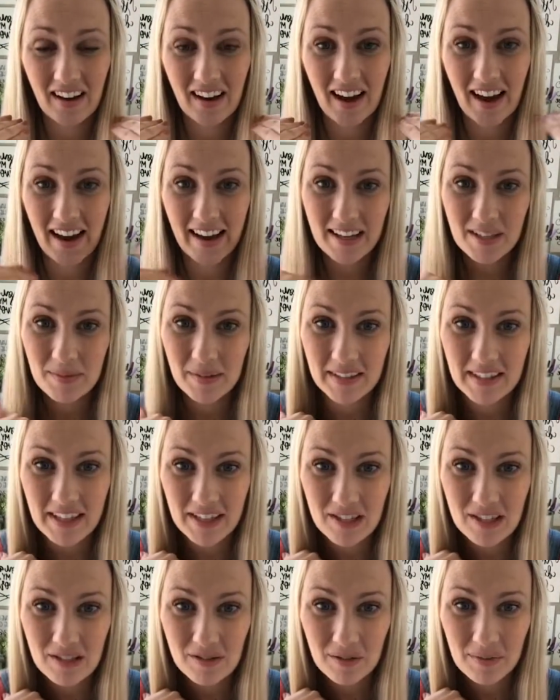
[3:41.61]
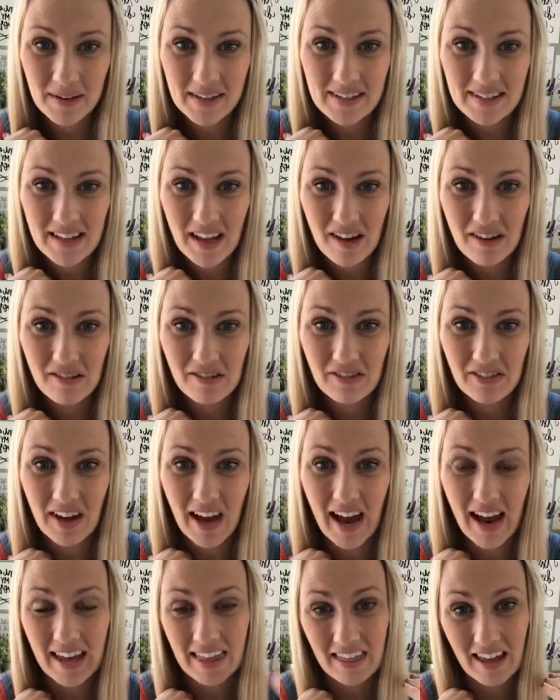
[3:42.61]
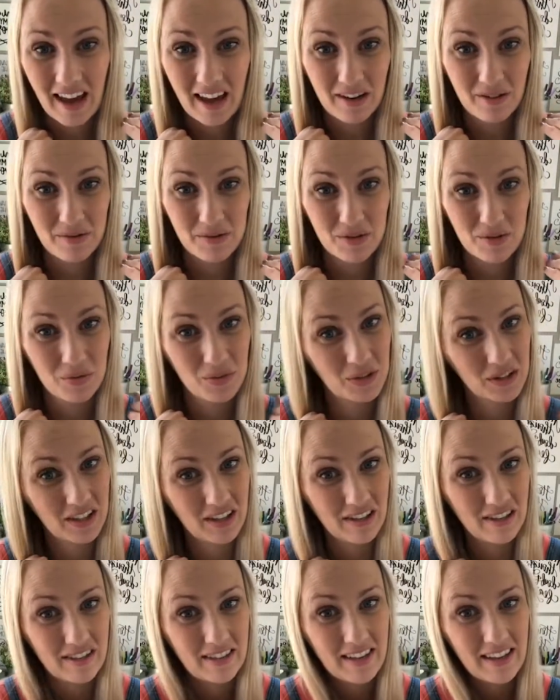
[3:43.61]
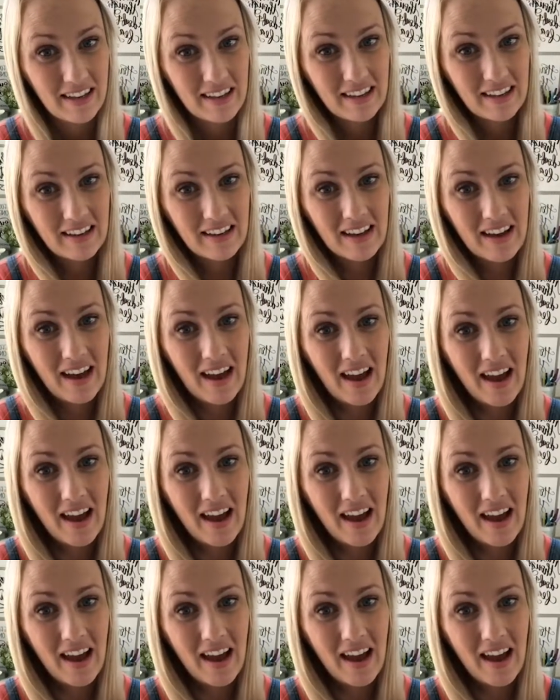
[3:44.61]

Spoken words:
high expectations for myself, I thought it was a really good thing.